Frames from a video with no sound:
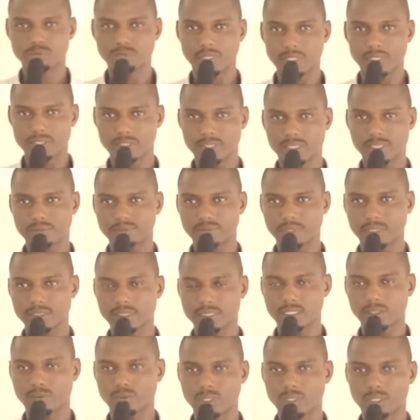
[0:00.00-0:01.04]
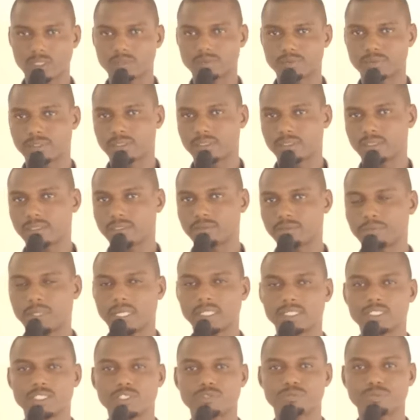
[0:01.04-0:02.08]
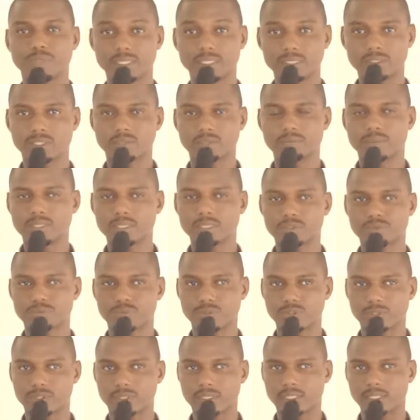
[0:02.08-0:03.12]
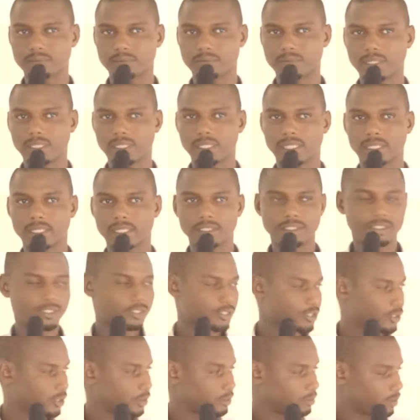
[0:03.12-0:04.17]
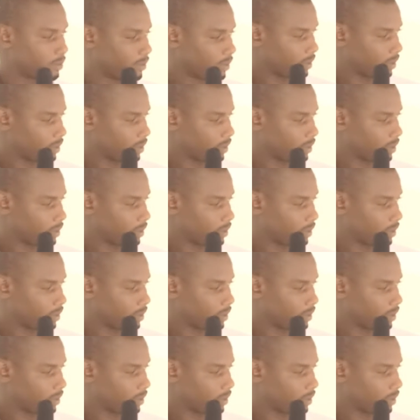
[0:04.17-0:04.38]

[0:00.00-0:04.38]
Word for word: myself as uh, one of the participants of this program, Leadership